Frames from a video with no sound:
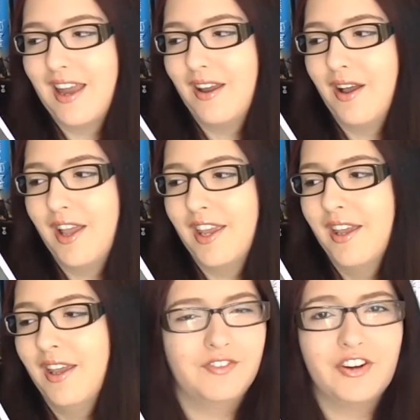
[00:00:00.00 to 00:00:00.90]
and I'm
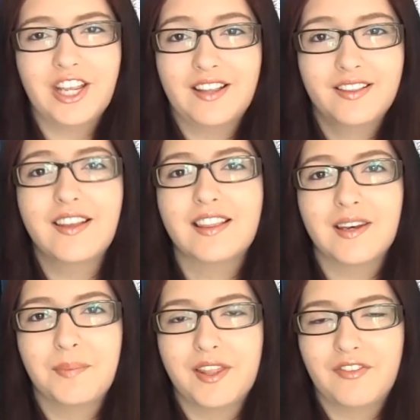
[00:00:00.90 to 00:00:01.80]
very
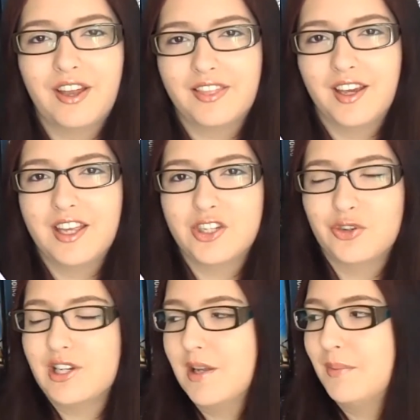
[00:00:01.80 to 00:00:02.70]
excited by the fact that I
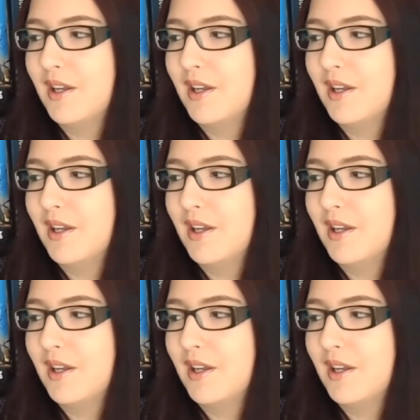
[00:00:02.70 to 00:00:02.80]
enjoyed it,